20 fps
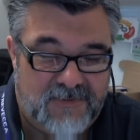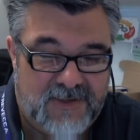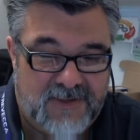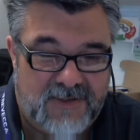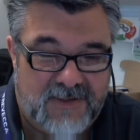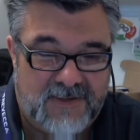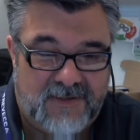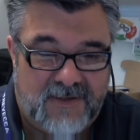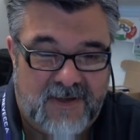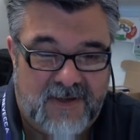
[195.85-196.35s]

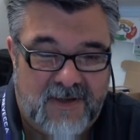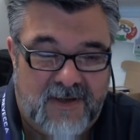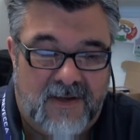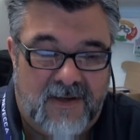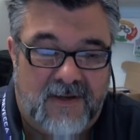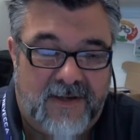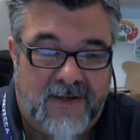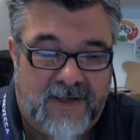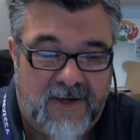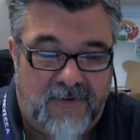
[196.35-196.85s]
which is,
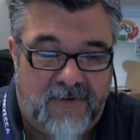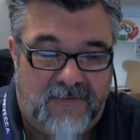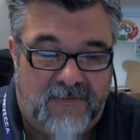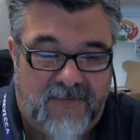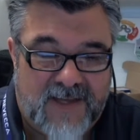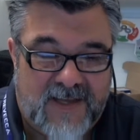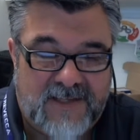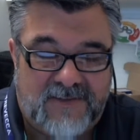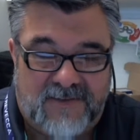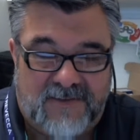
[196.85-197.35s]

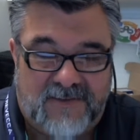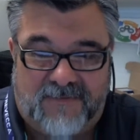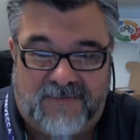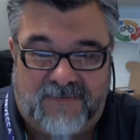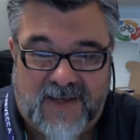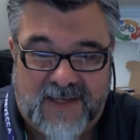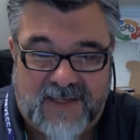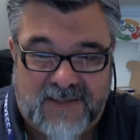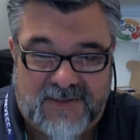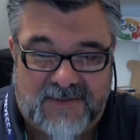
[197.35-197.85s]

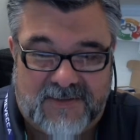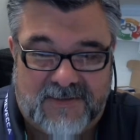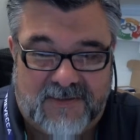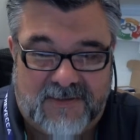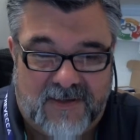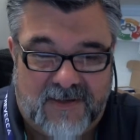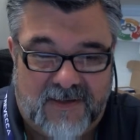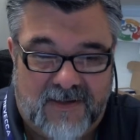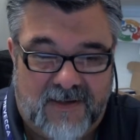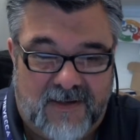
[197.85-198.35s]
face-to-face,